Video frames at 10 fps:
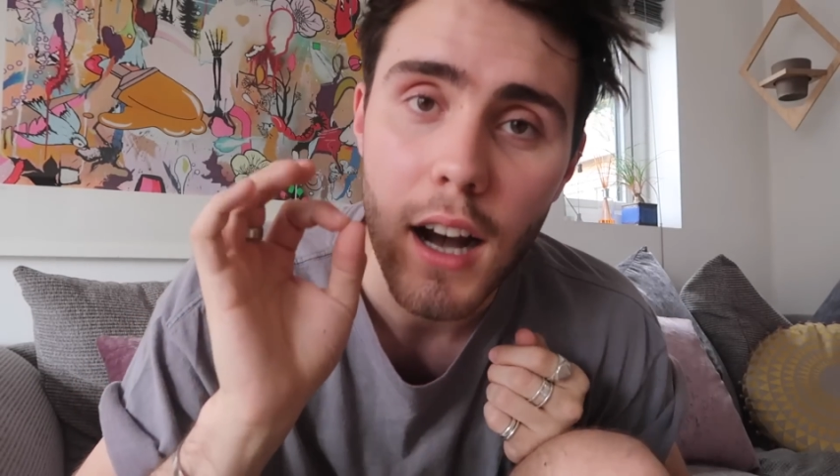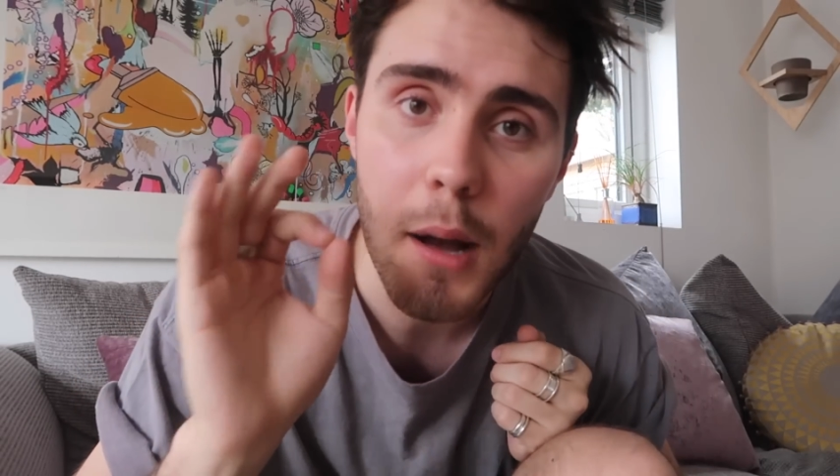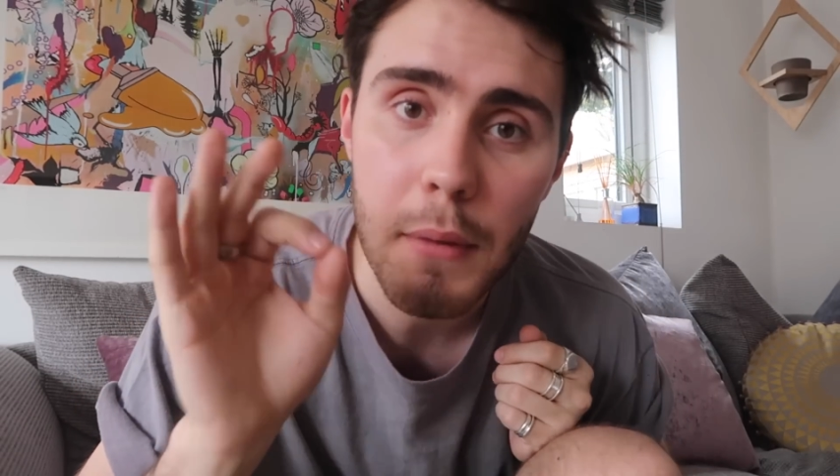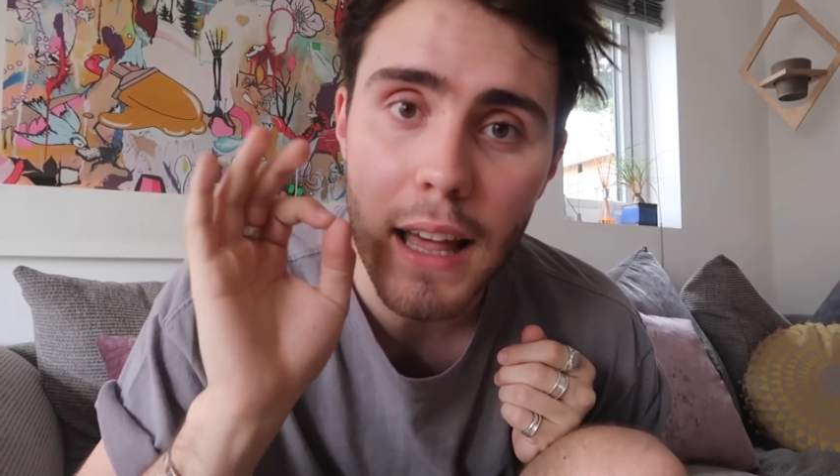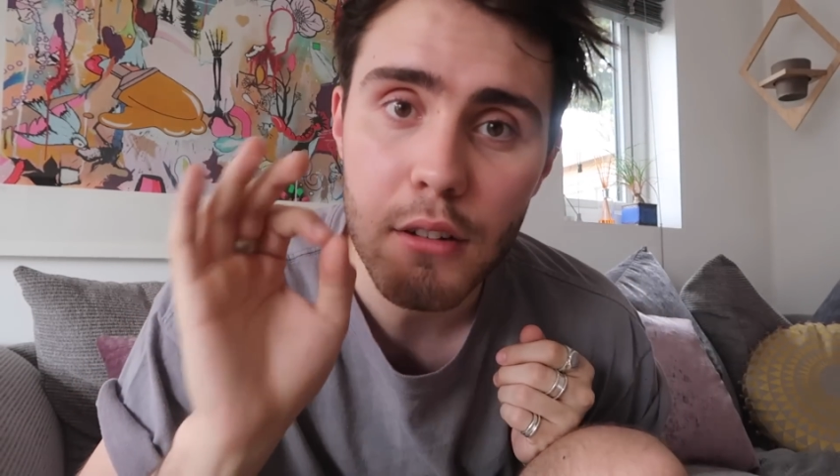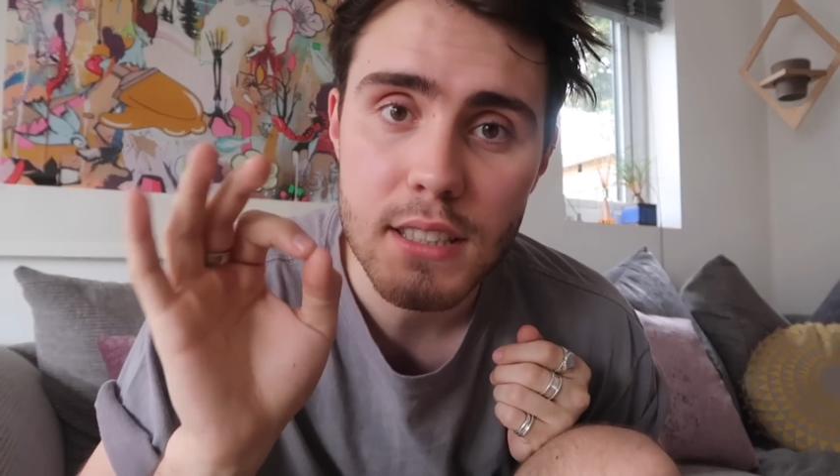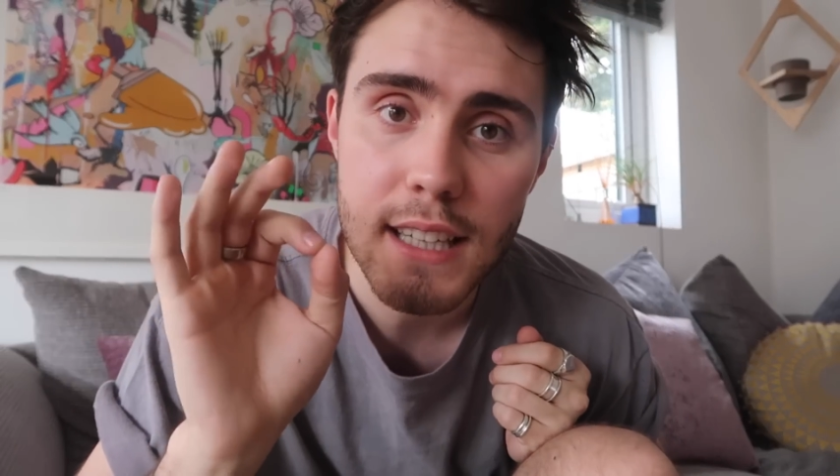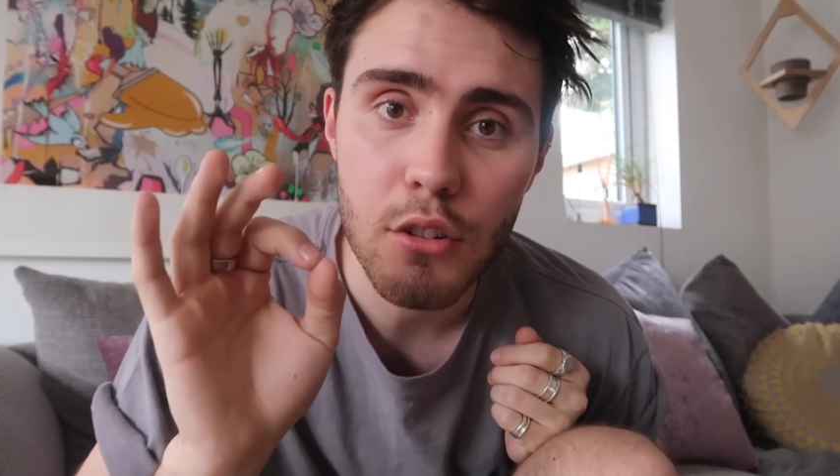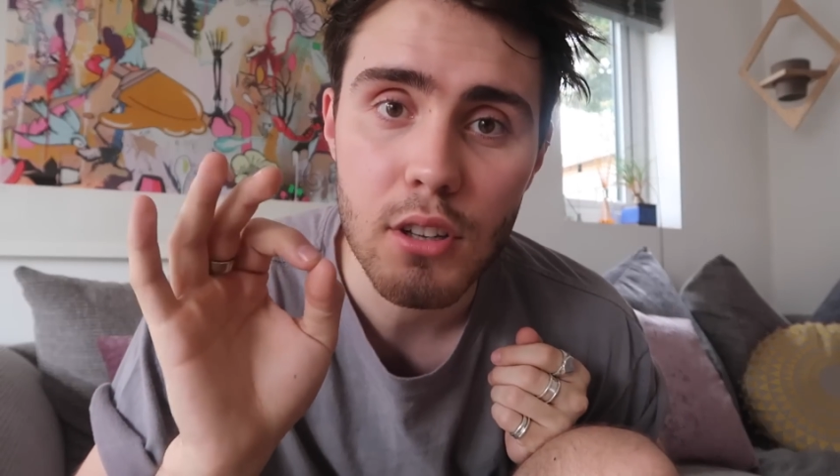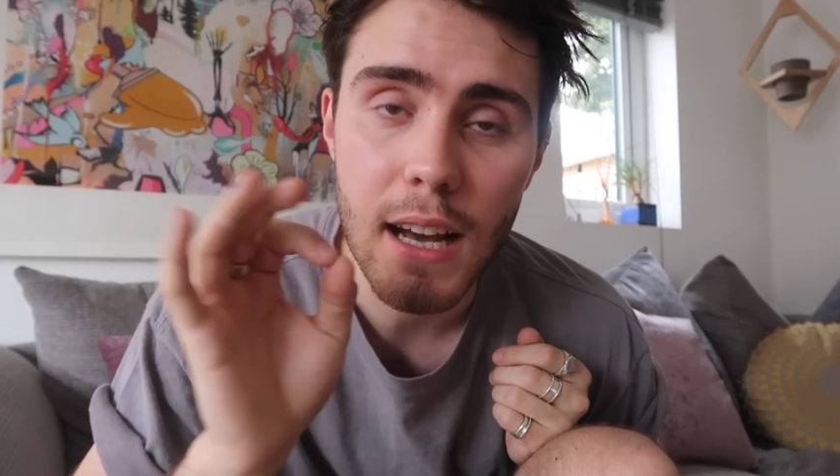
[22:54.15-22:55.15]
I'm allowed to
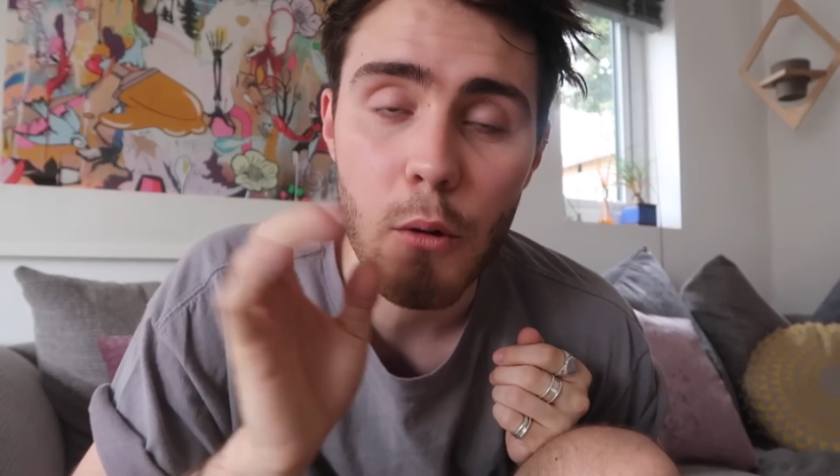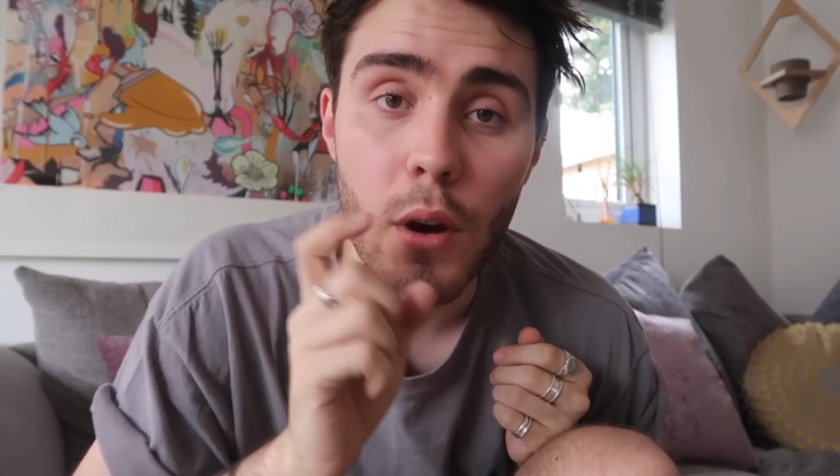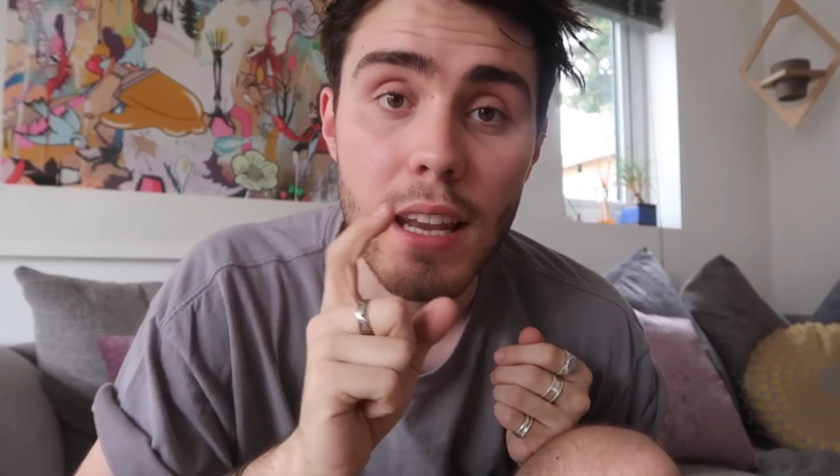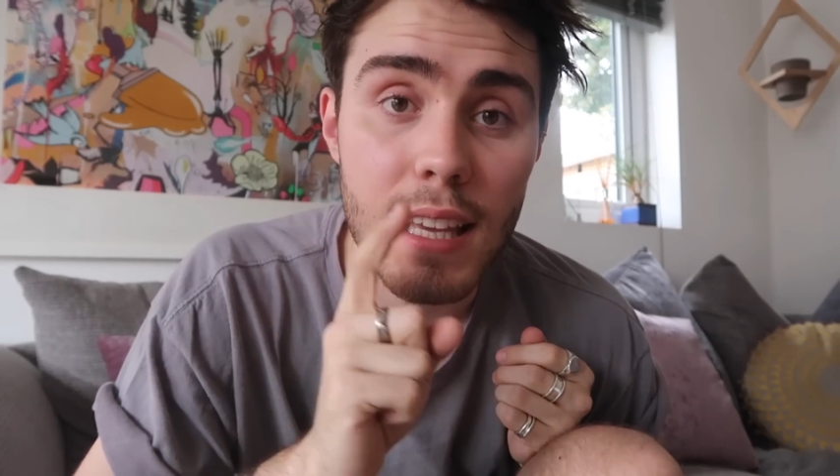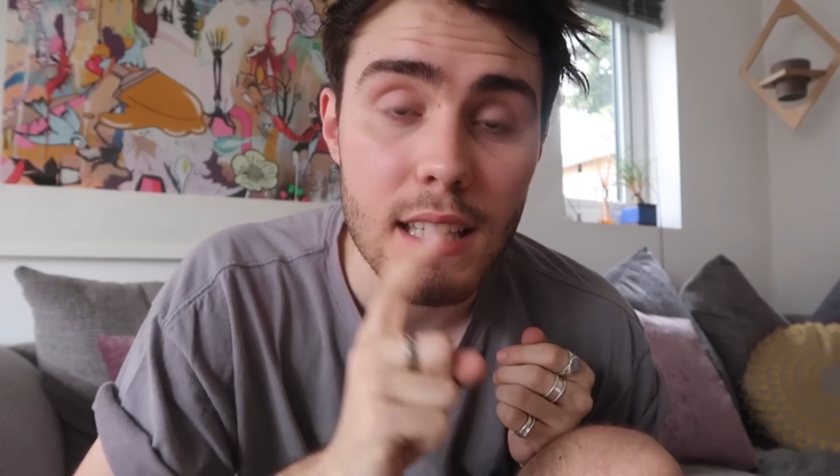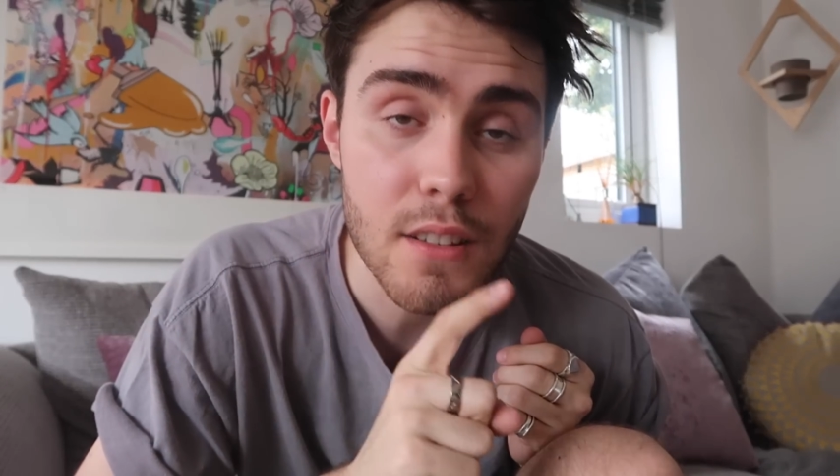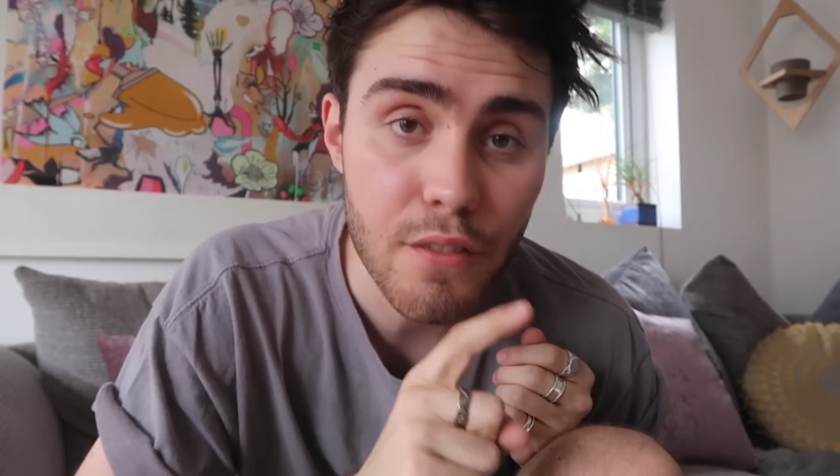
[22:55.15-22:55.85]
tell you now when it is